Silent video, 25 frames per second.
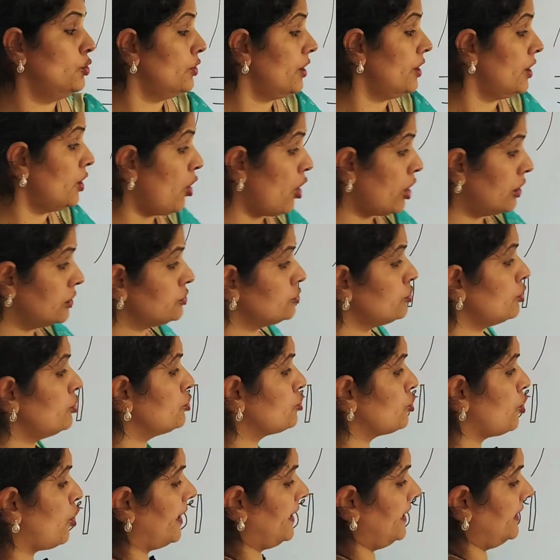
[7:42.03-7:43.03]
You can
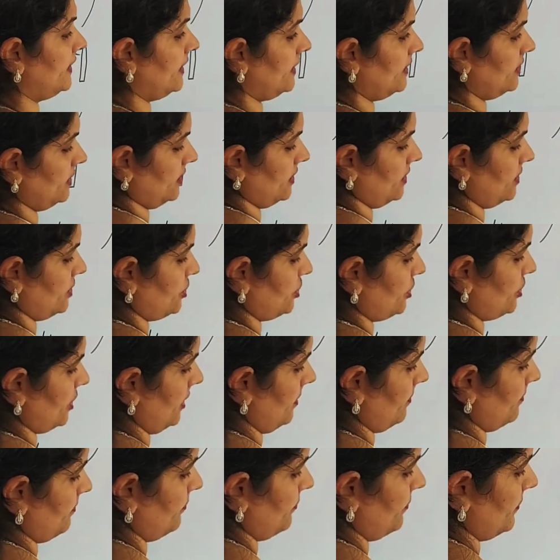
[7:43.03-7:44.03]
also draw it in this
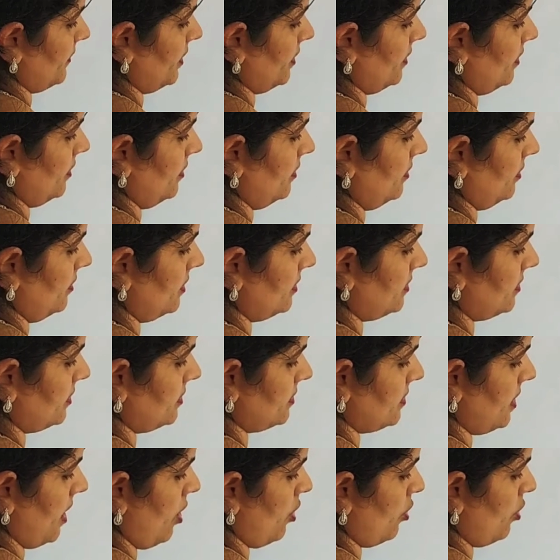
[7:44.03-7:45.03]
shape. This
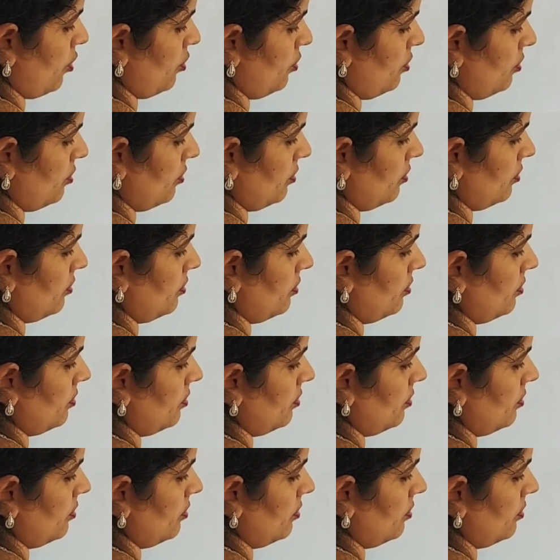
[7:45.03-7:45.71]
is how